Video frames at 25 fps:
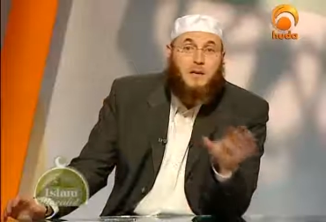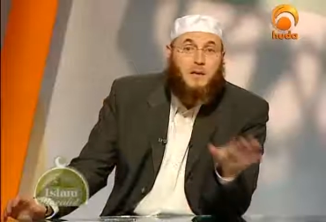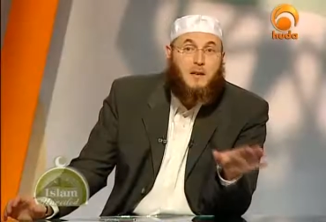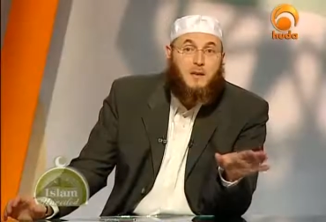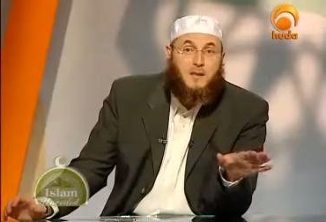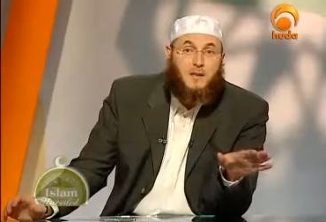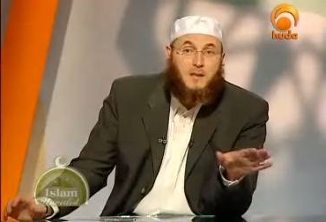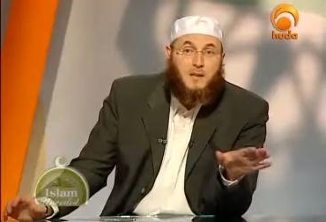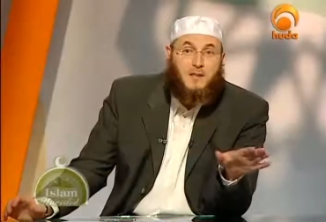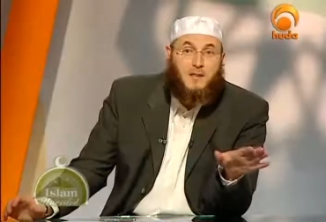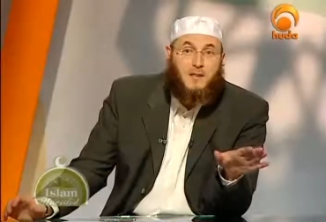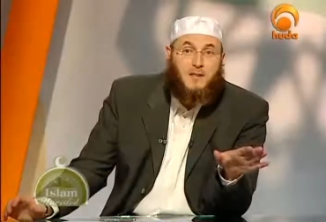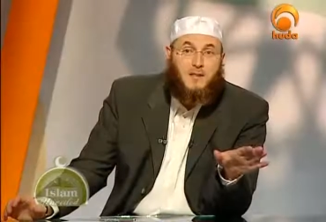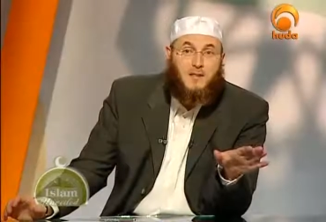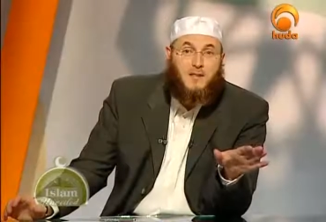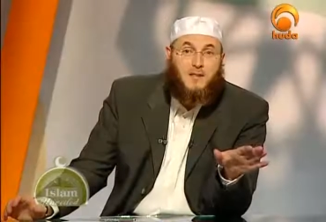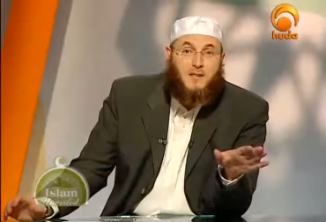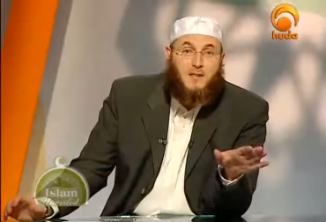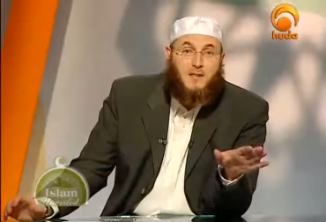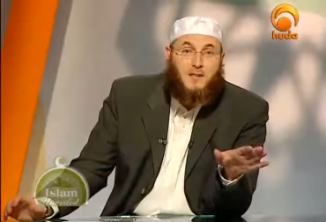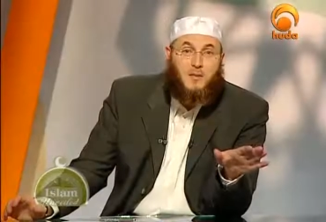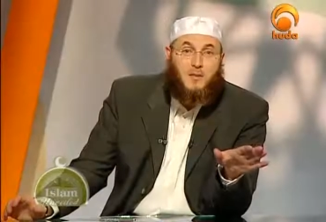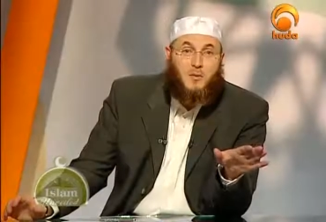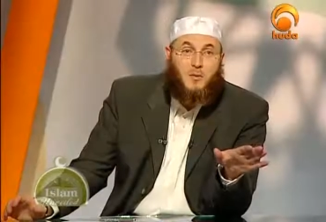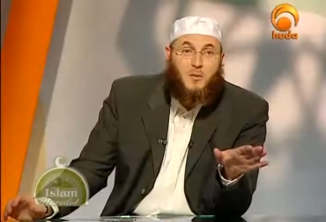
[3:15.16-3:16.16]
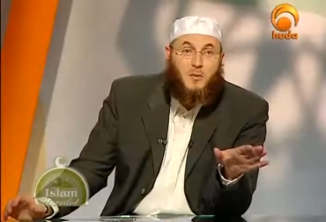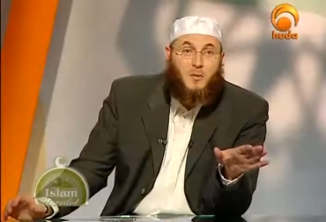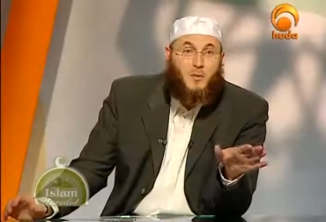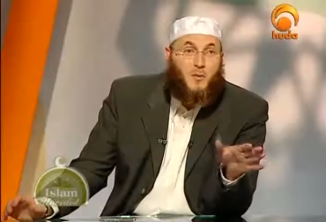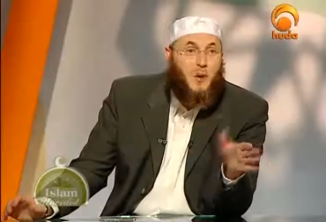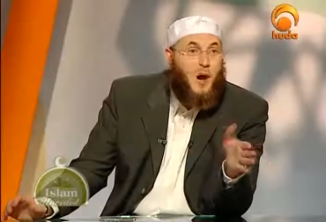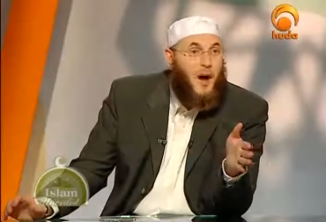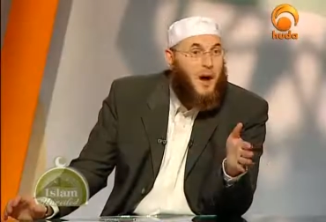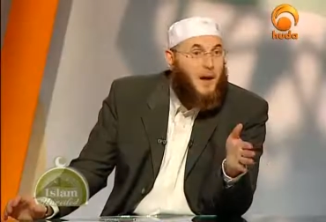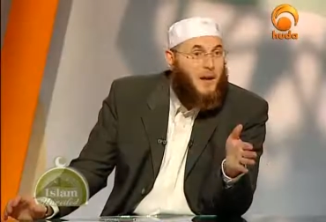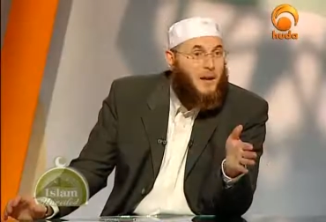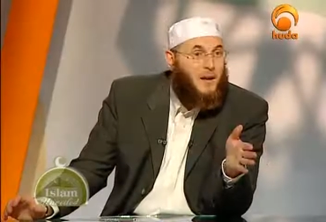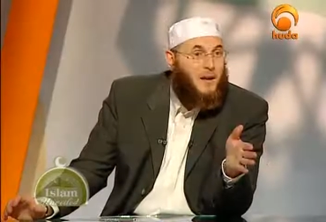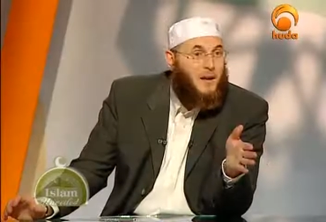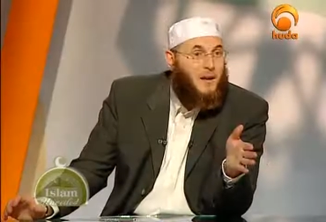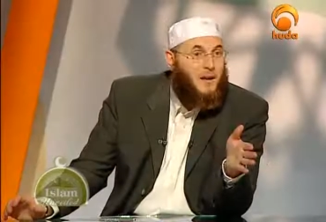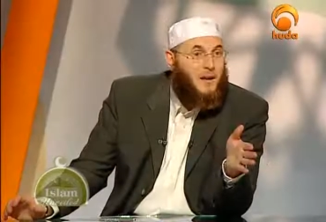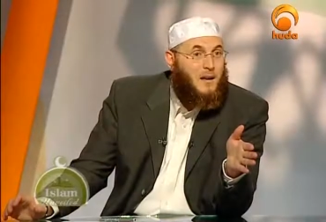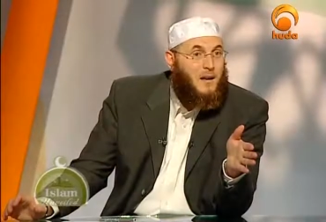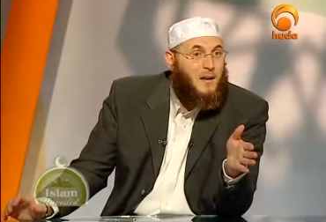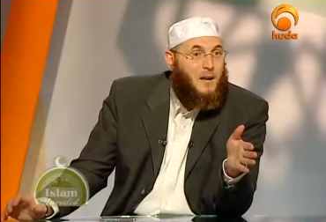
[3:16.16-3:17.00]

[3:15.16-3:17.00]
in religion. Why?